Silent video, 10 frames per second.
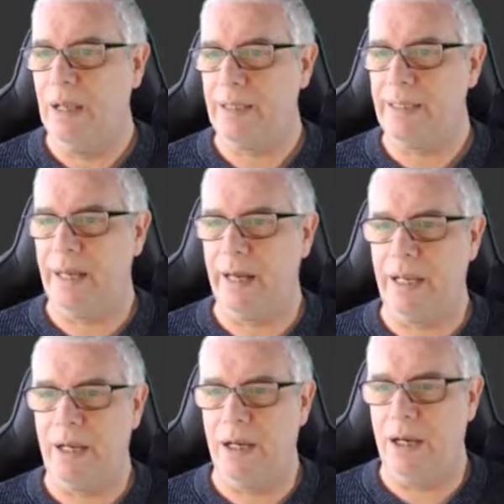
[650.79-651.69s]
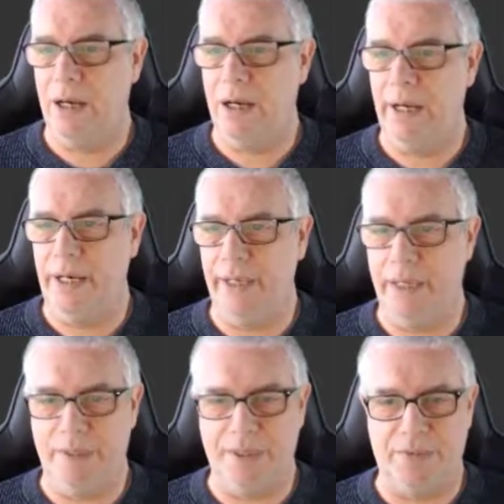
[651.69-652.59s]
Let's click on
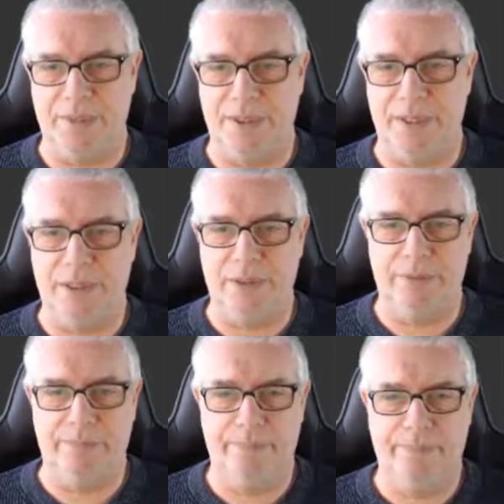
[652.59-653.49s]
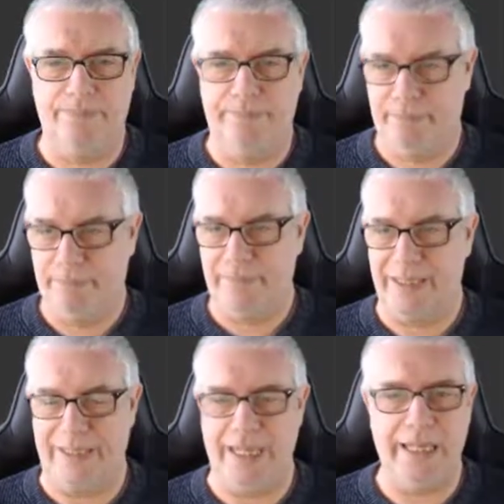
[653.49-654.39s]
image to material to
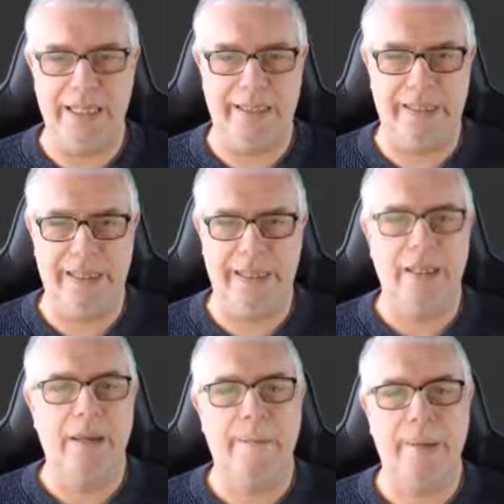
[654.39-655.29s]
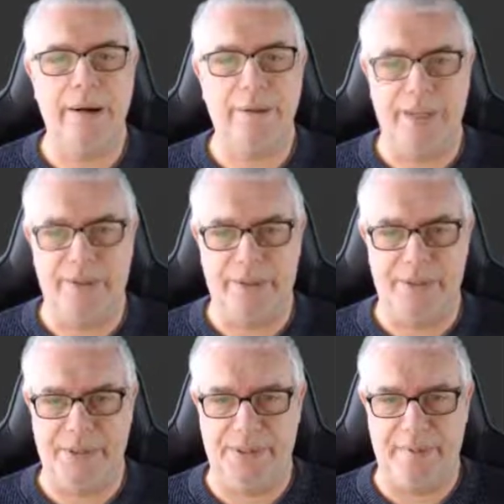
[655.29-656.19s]
see the
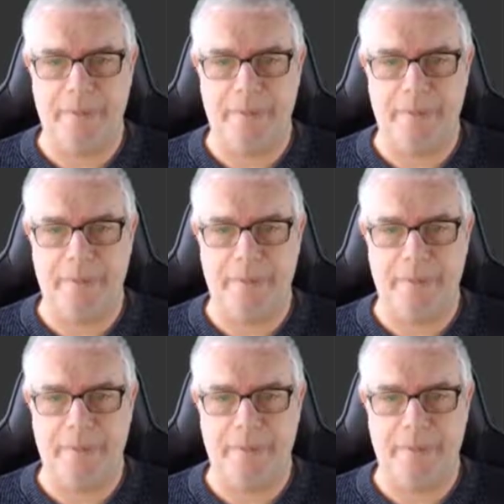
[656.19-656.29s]
parameters.